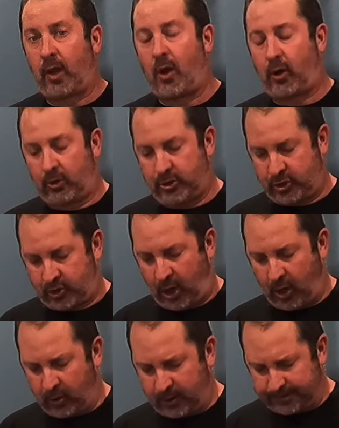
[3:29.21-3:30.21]
longer
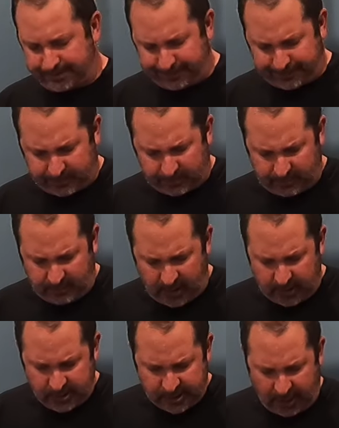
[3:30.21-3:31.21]
stroke.
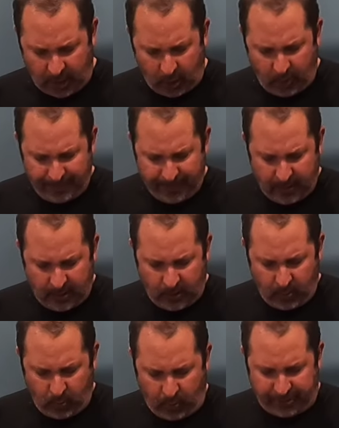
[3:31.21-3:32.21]
So
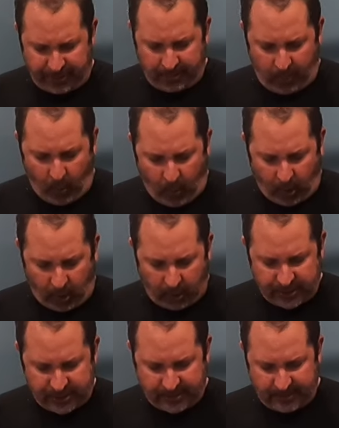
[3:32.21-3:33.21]
with the
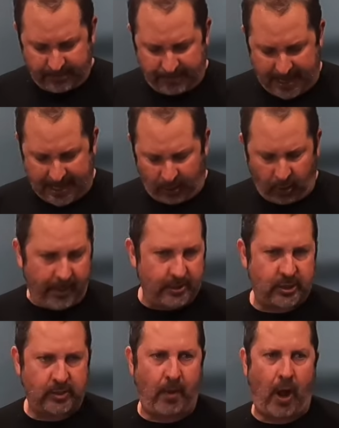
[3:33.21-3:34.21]
bores being a little bit
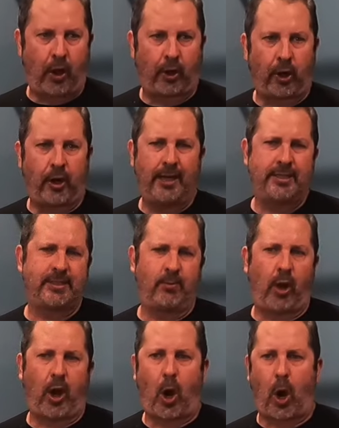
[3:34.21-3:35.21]
smaller, it's
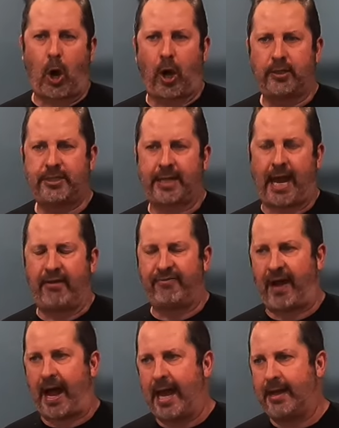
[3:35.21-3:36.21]
somewhat hard to kind of
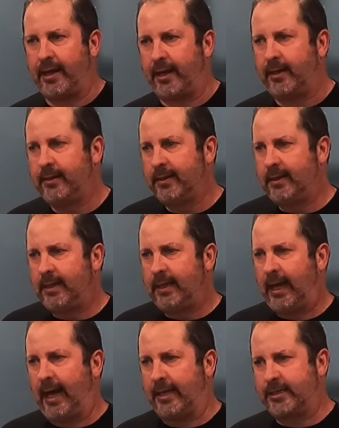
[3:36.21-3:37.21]
find a
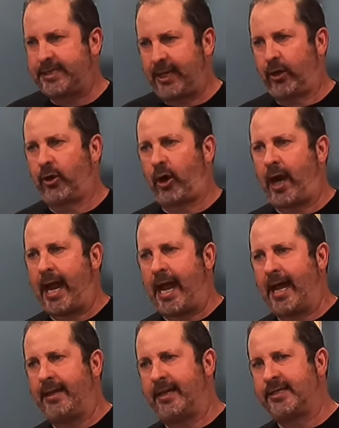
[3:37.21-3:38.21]
cylinder
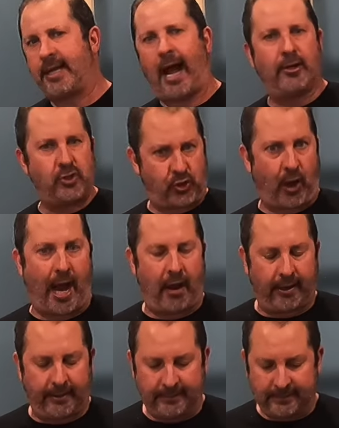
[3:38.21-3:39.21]
head that's not
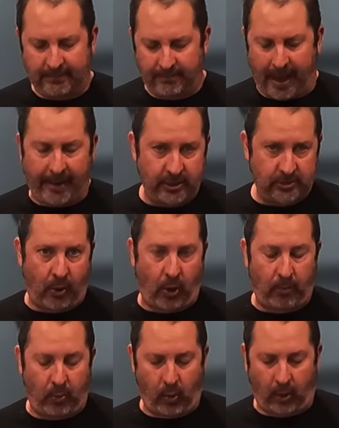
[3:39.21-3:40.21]
shrouded by the
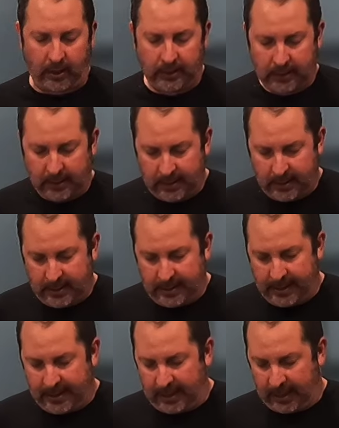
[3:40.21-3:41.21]
small bore.
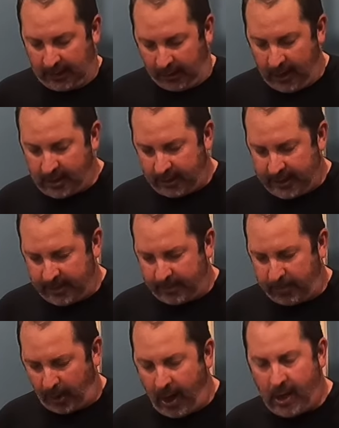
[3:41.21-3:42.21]
Luckily,
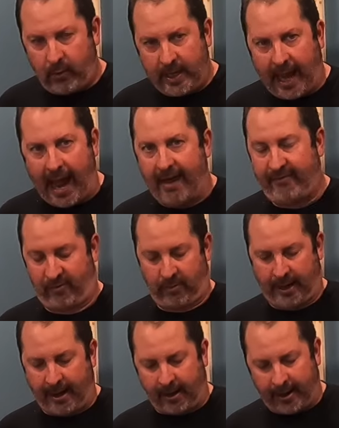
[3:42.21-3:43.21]
the block we got from
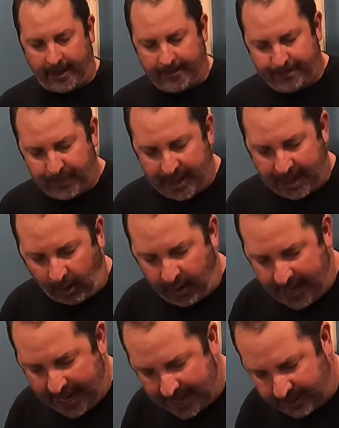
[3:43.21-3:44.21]
Larry, it
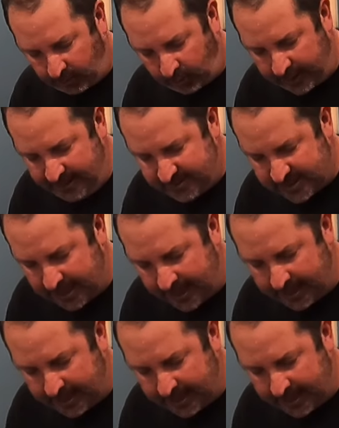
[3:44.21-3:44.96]
already had the reliefs in